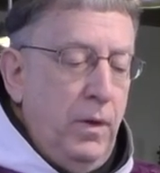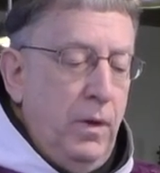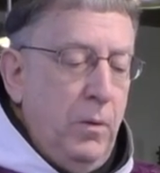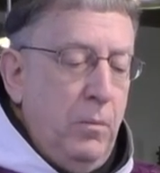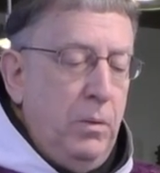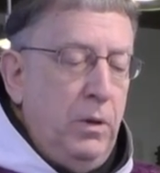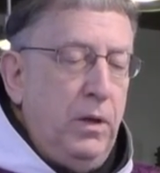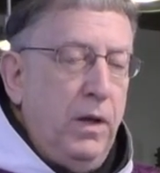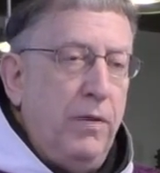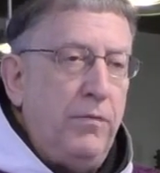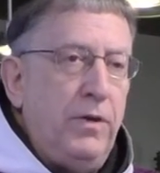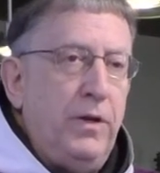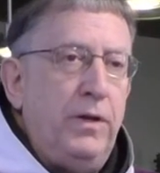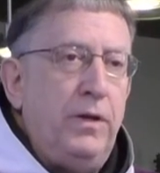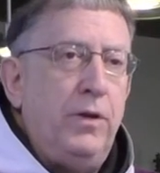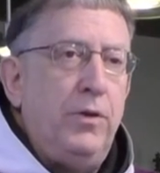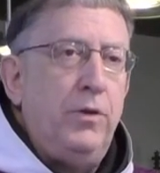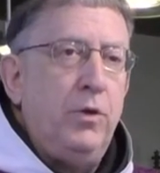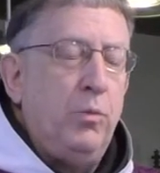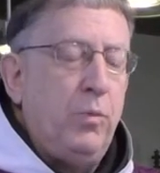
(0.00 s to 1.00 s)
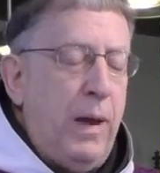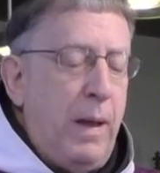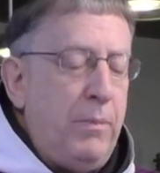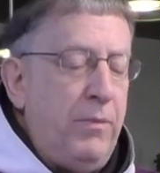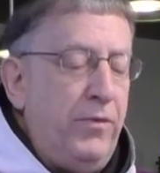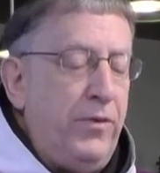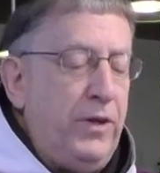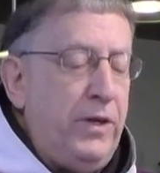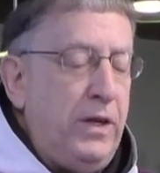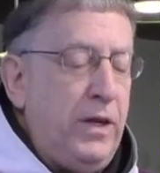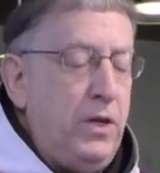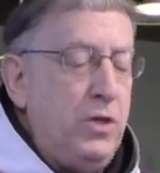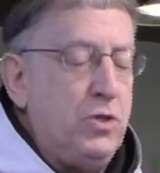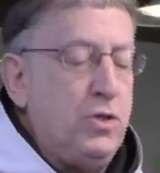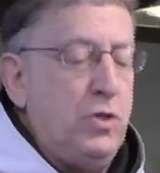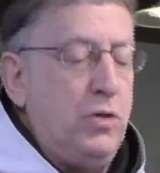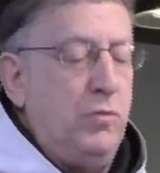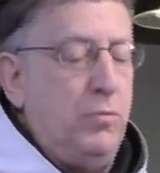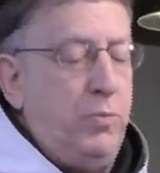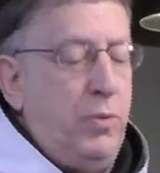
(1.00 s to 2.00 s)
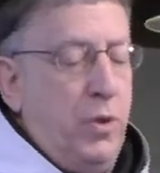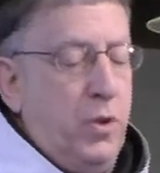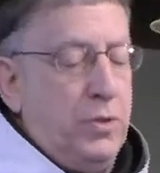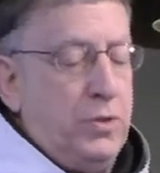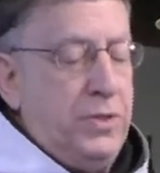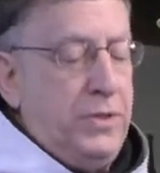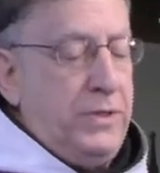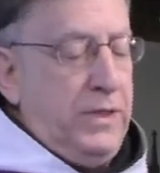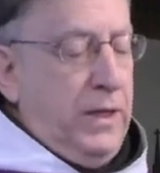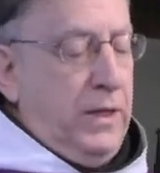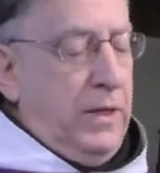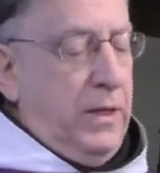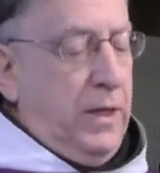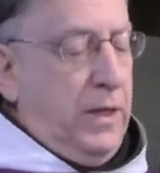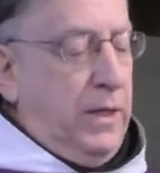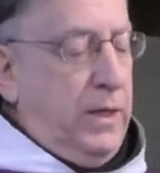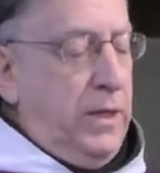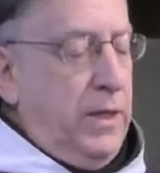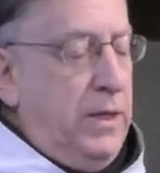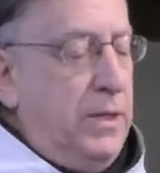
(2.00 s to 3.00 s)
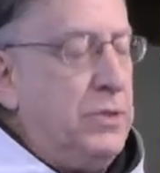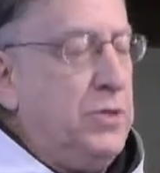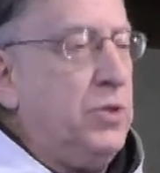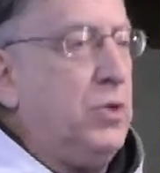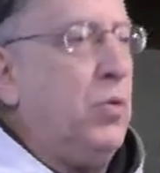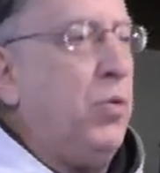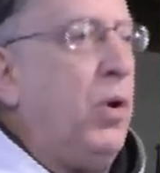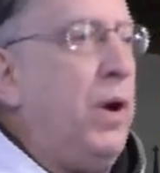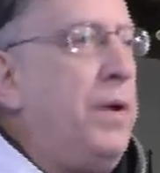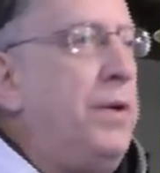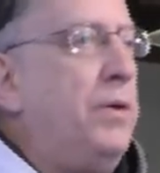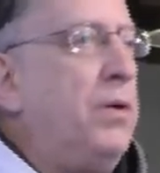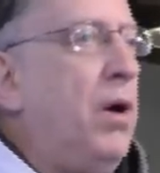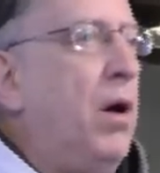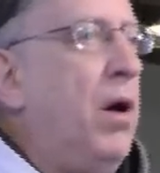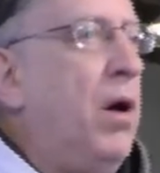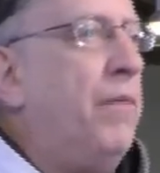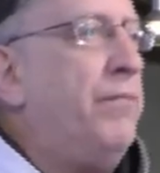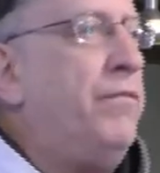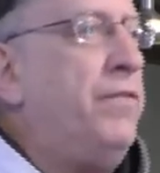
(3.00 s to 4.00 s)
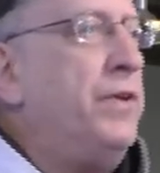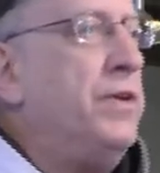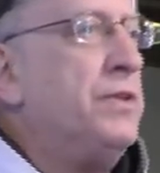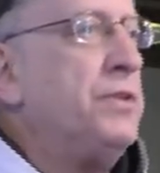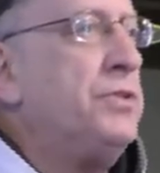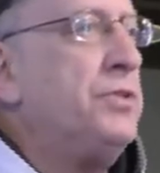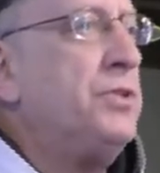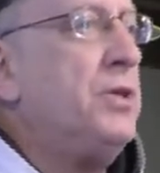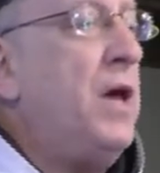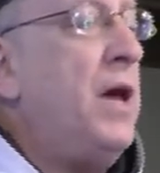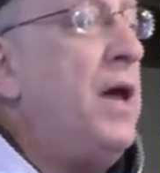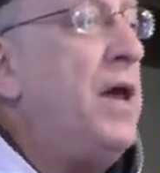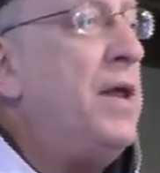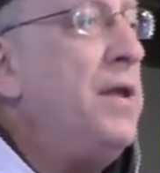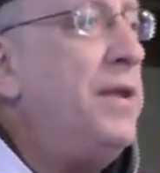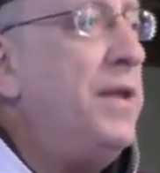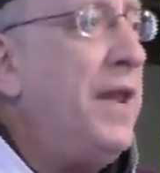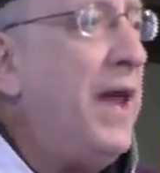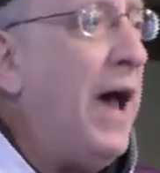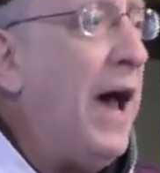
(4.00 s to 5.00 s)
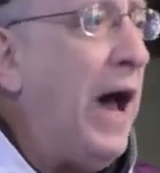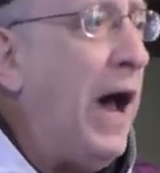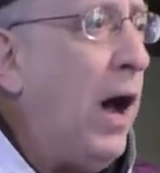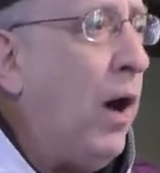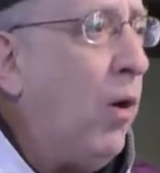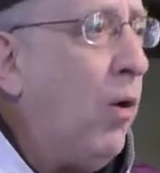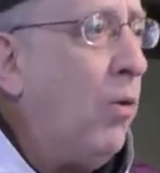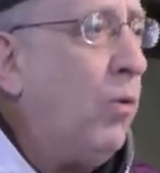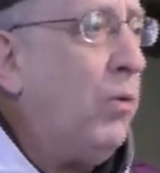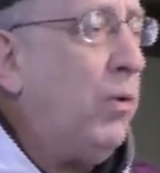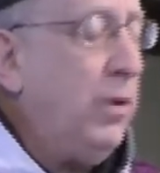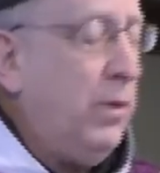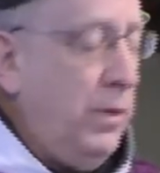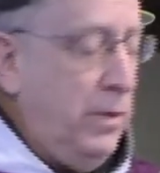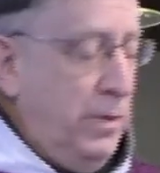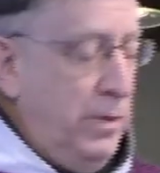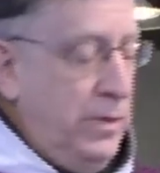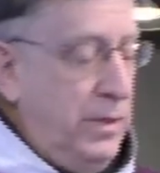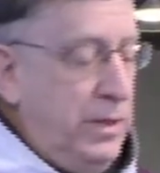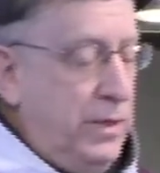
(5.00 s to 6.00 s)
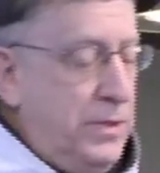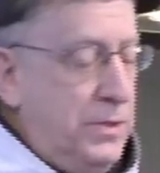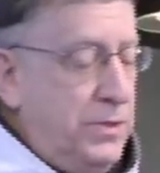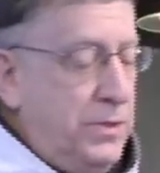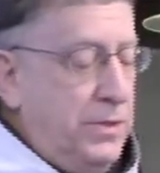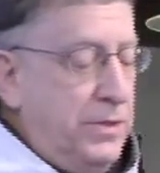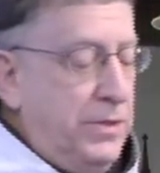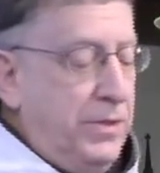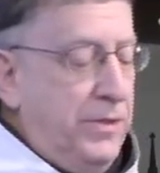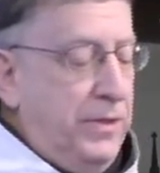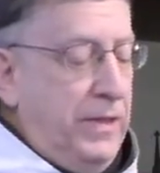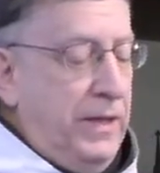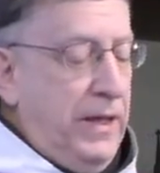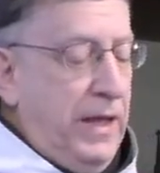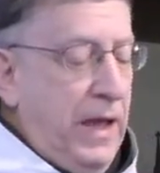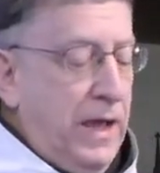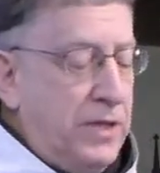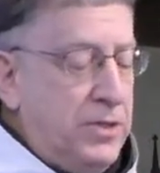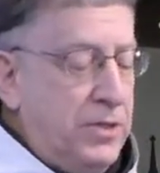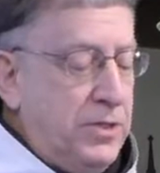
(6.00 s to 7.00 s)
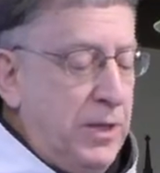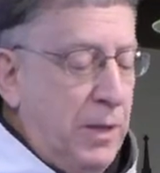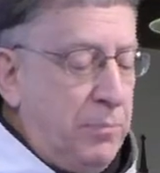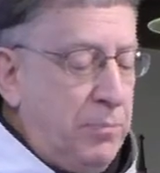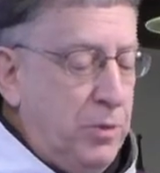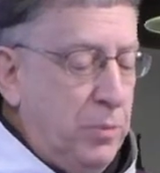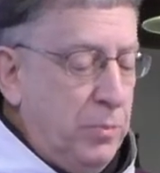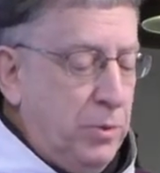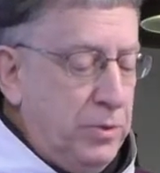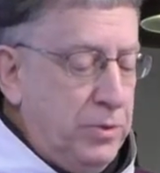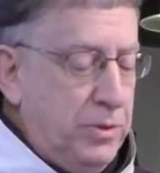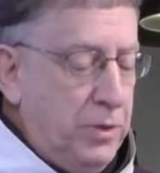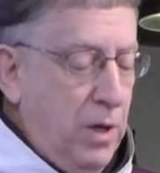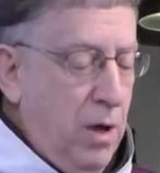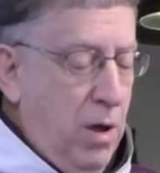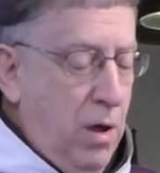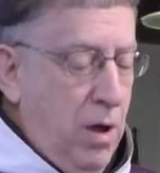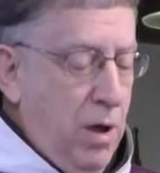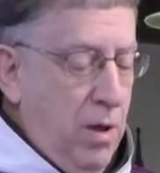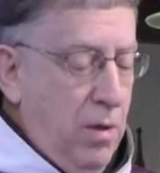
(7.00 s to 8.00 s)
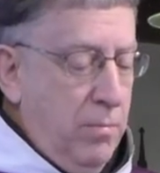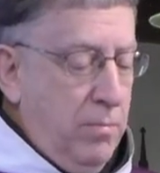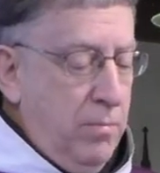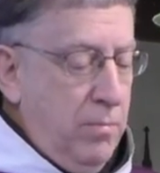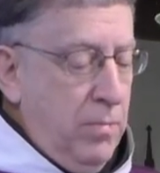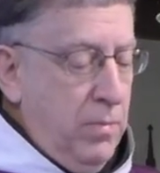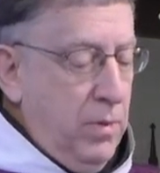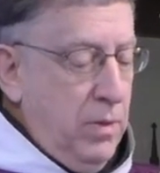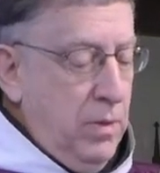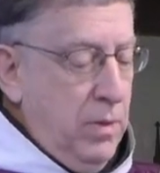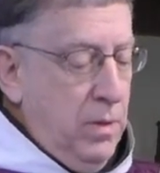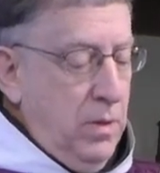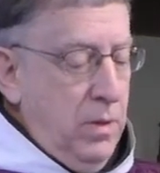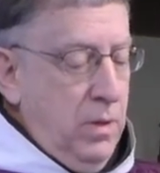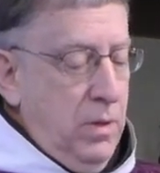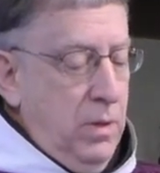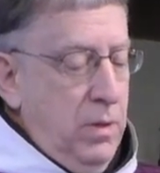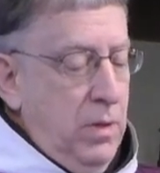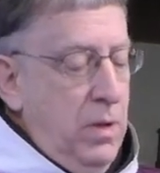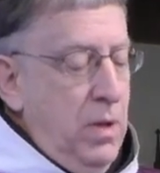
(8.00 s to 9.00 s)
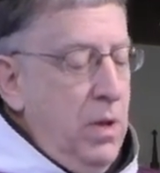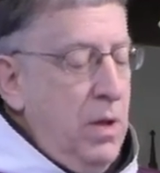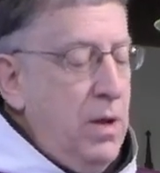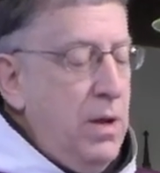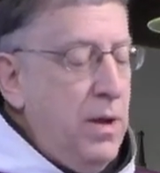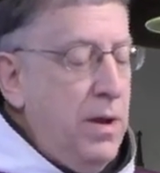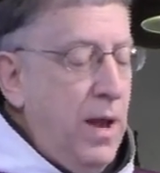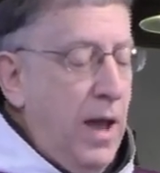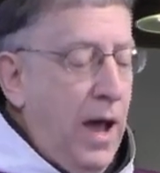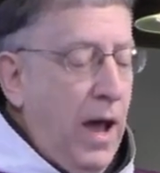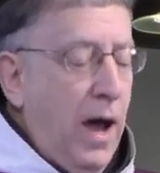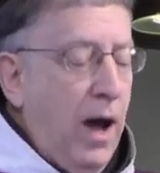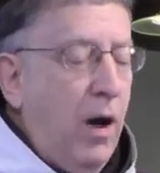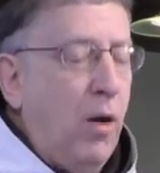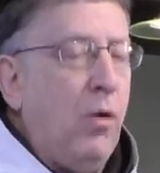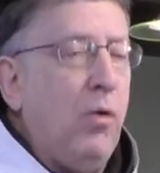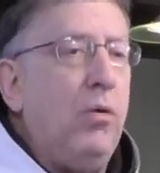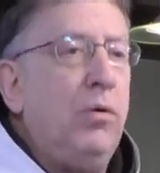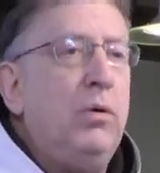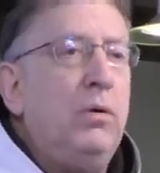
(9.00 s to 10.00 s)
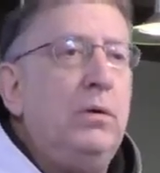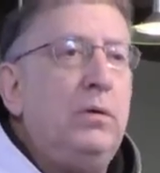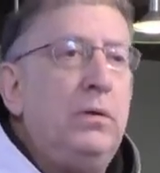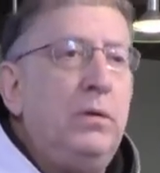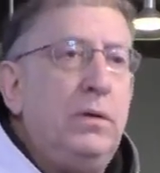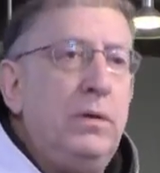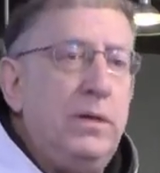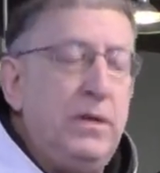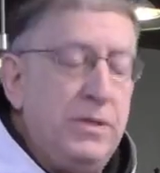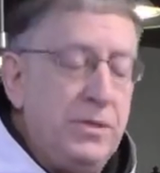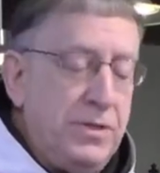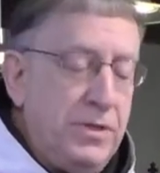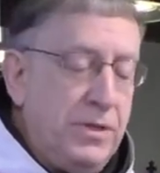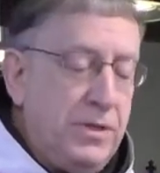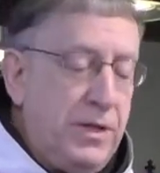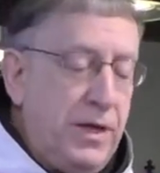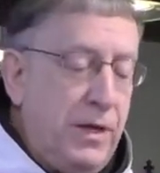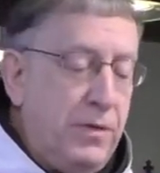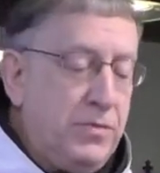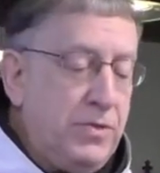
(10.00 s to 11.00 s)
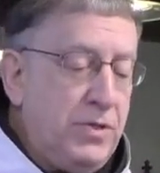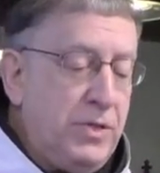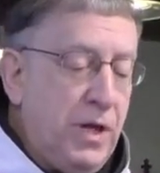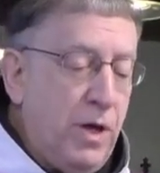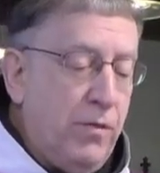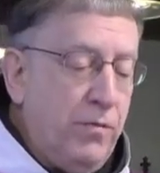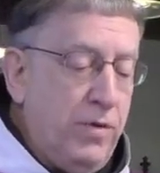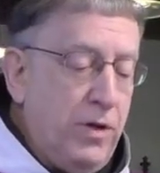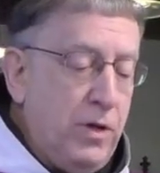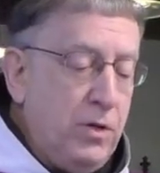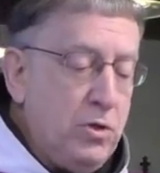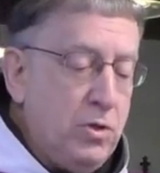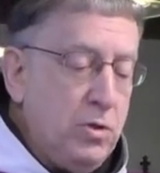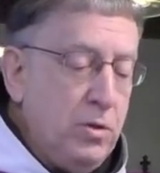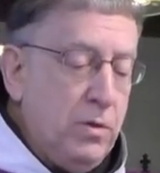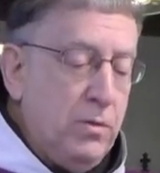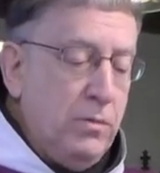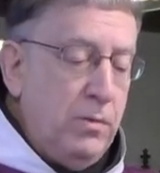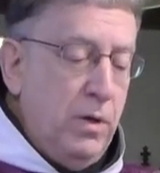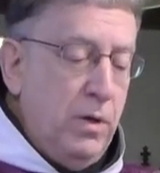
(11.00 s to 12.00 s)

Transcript: Beloved, the ramification of Paul's thinking is quite obvious. Now is the acceptable time. Now is the day of salvation.